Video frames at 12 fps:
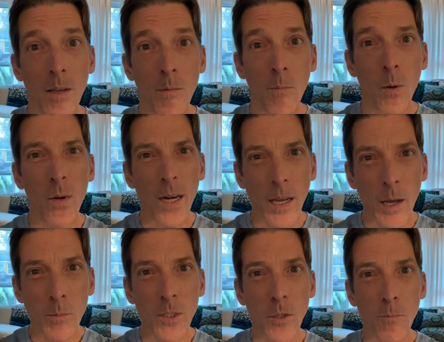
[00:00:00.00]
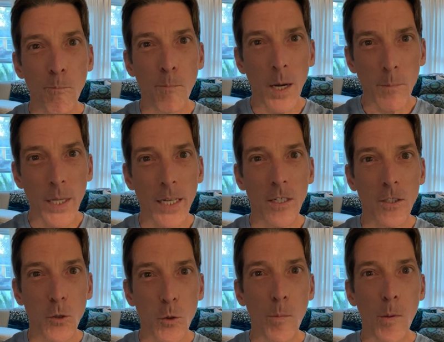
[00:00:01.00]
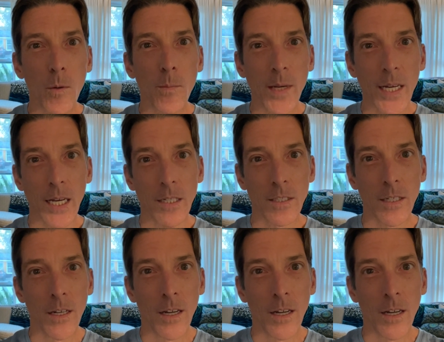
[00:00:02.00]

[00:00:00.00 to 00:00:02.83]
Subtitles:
But when it comes to public school board meetings,